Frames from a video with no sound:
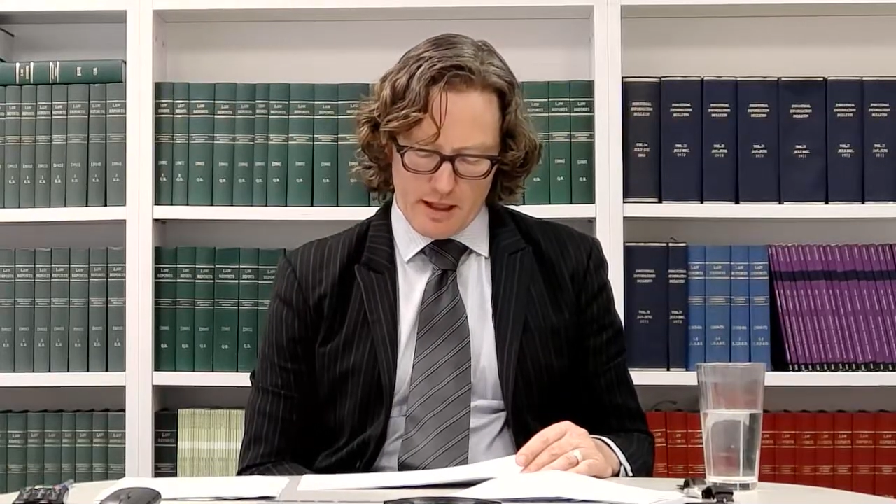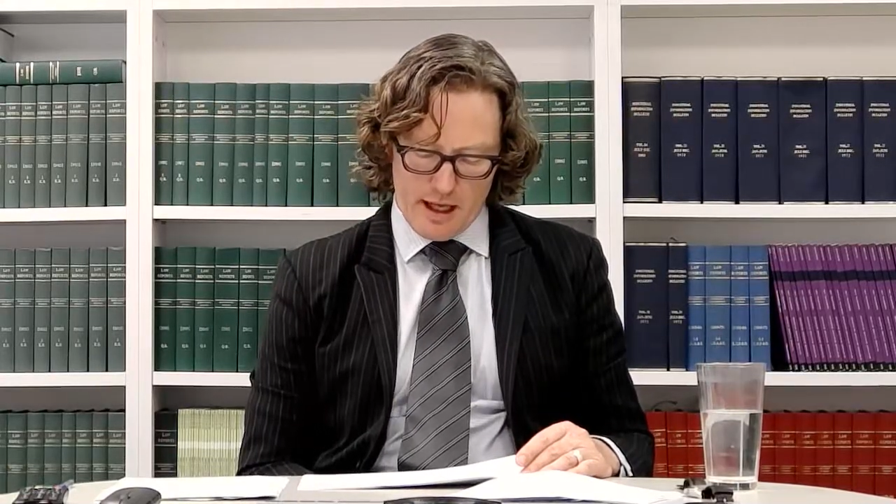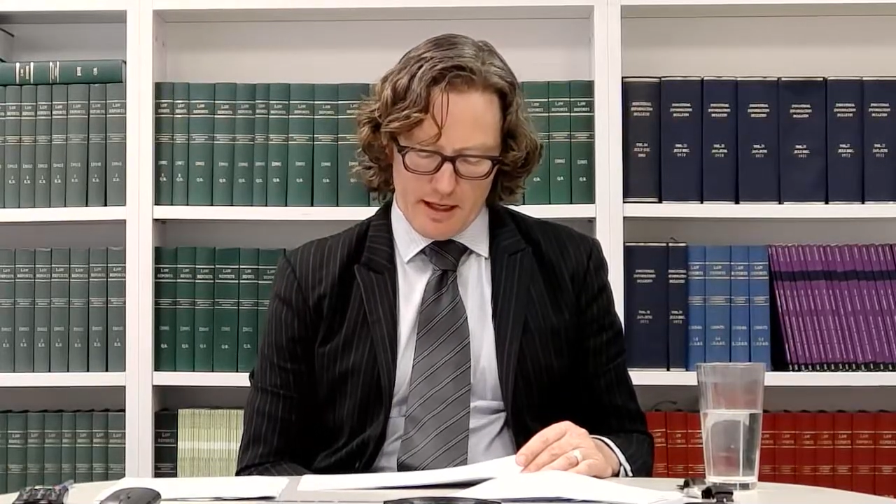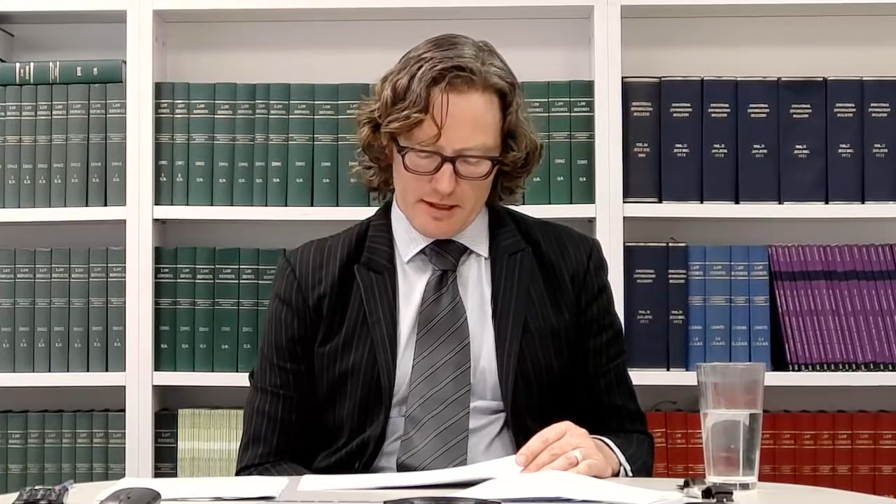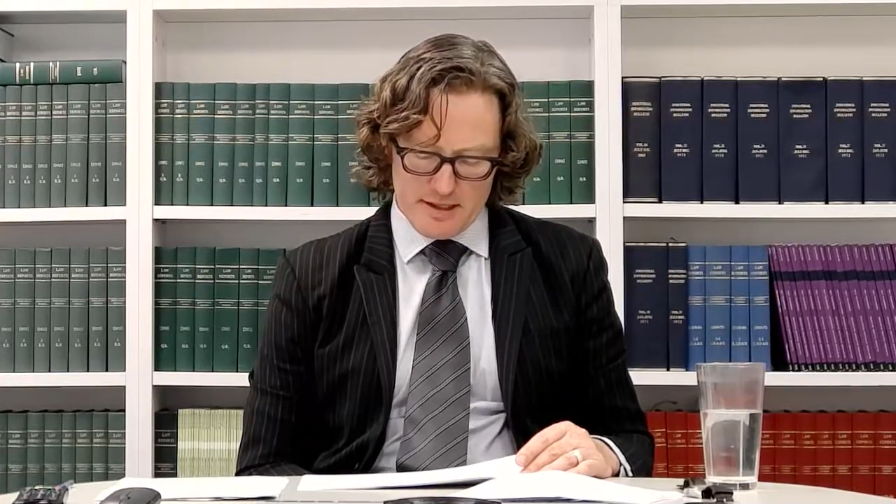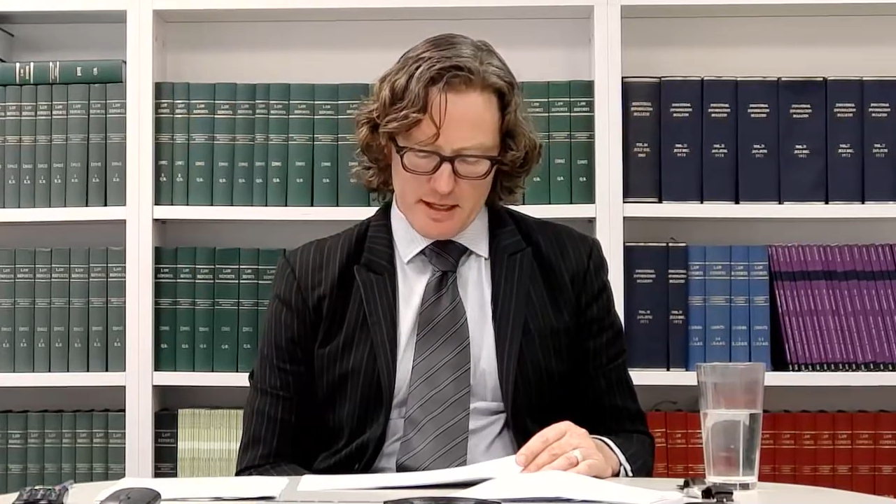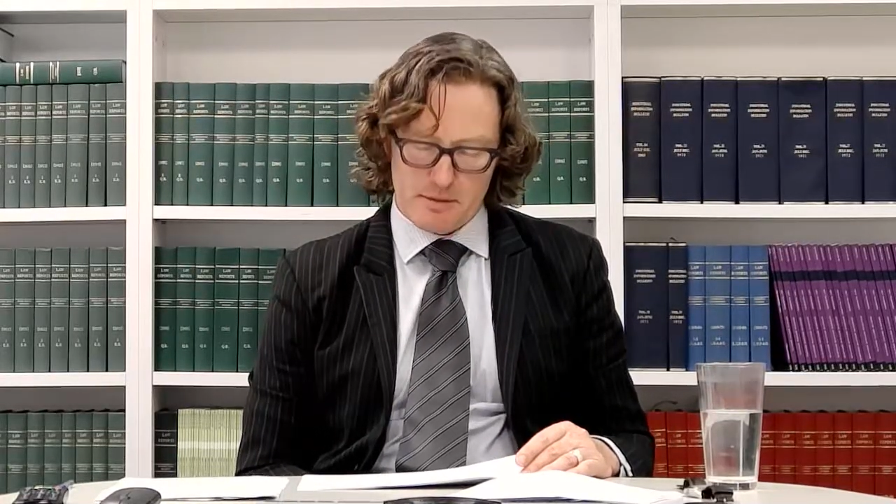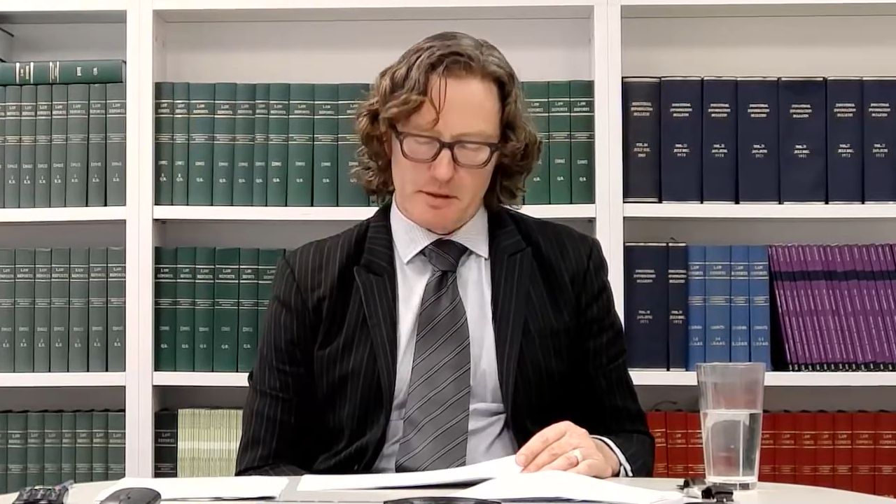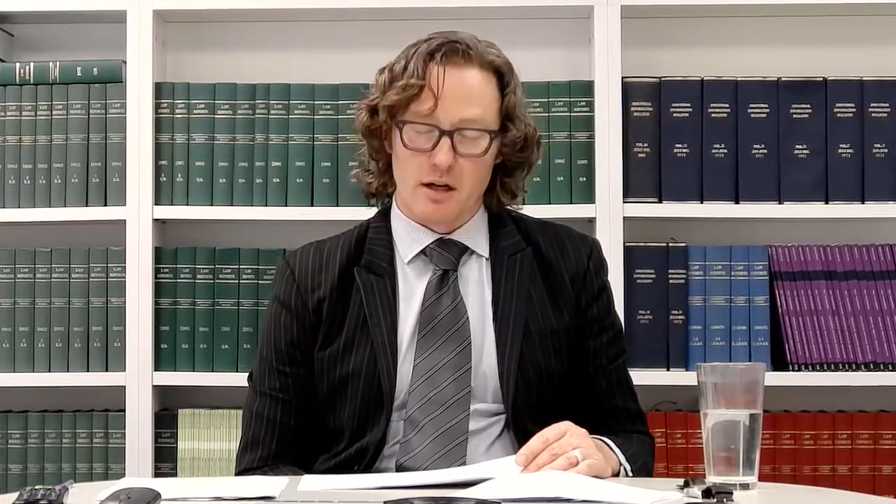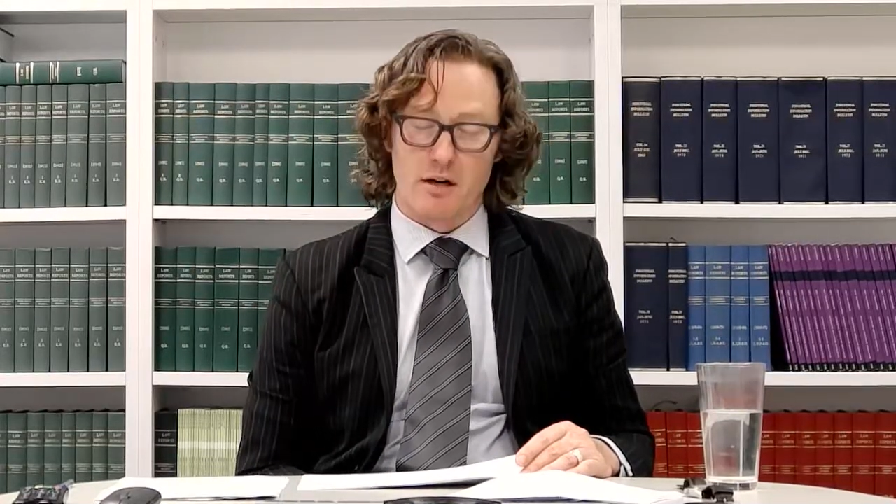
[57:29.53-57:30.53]
an
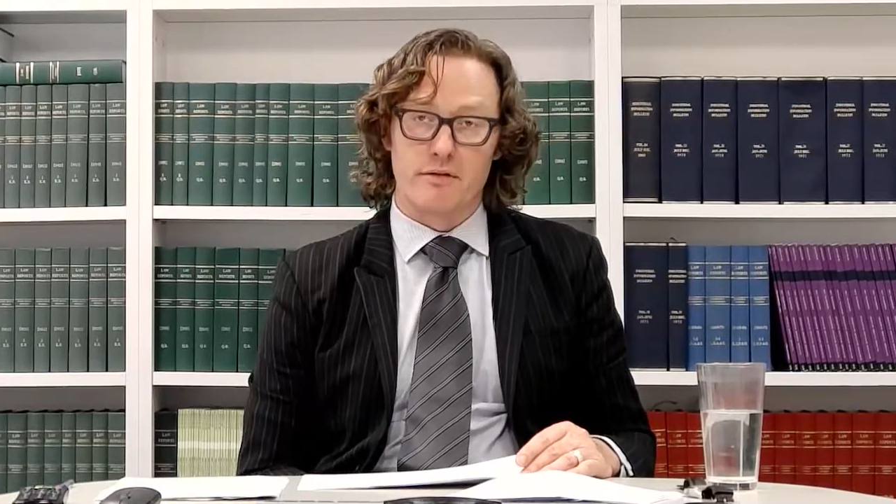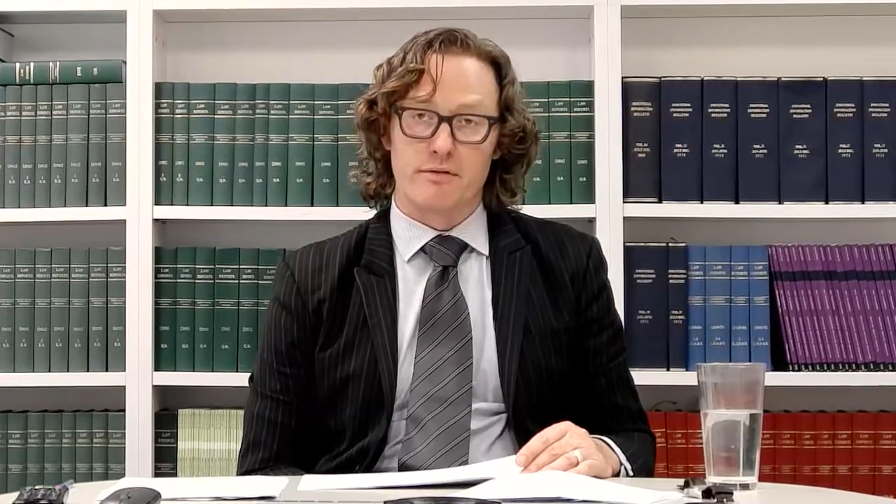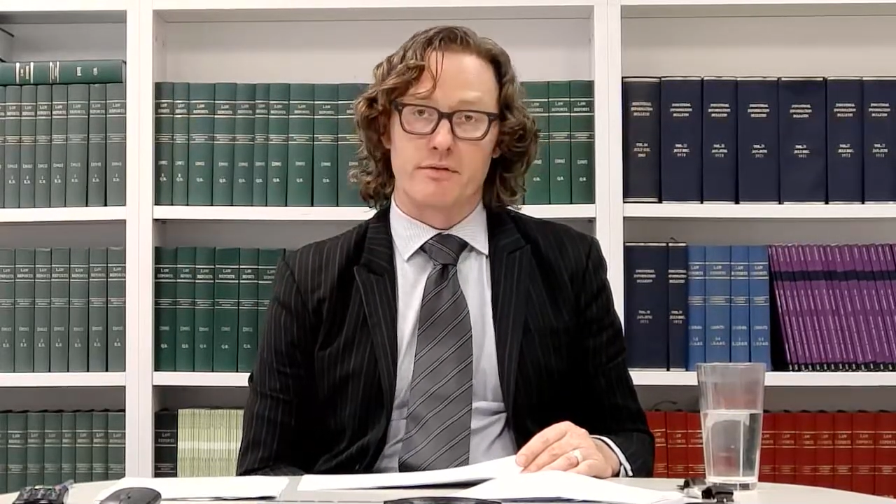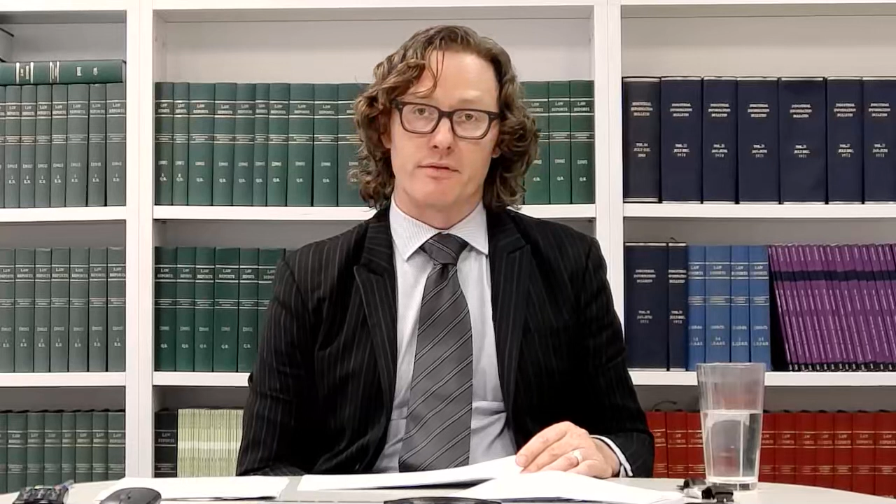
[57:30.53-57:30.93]
example of